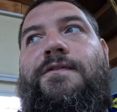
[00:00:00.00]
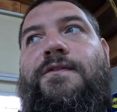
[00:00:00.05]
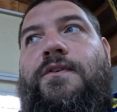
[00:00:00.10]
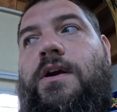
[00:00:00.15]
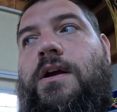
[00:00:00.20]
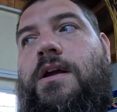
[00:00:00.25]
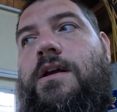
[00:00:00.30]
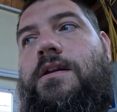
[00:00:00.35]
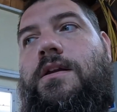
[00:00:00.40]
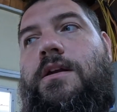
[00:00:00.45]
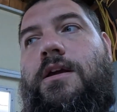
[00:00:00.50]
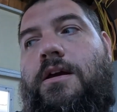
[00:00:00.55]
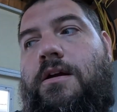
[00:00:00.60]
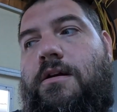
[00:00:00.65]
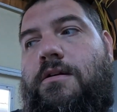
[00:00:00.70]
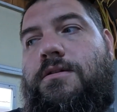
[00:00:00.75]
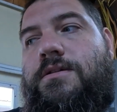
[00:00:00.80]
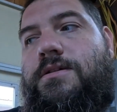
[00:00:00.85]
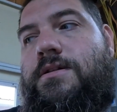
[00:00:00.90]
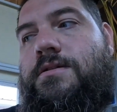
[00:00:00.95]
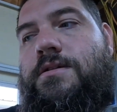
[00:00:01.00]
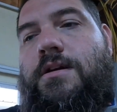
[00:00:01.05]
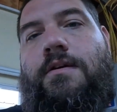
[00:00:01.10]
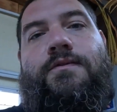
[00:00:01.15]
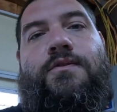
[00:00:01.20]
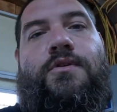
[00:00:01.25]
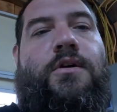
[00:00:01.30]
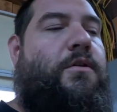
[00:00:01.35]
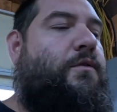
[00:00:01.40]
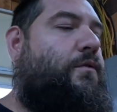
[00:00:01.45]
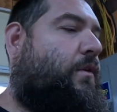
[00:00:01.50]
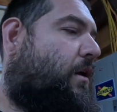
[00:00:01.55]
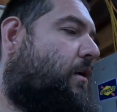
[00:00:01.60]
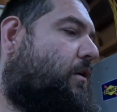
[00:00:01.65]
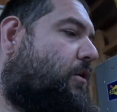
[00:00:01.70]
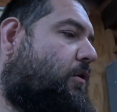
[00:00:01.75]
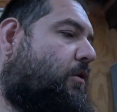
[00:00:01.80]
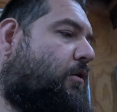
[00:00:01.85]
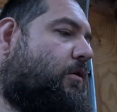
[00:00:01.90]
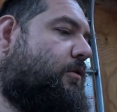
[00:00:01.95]
frickin' year since I've drove that
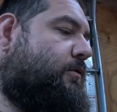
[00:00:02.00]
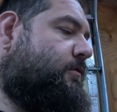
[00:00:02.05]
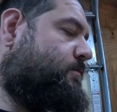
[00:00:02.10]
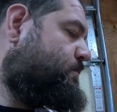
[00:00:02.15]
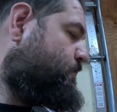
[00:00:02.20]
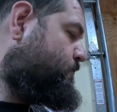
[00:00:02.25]
car.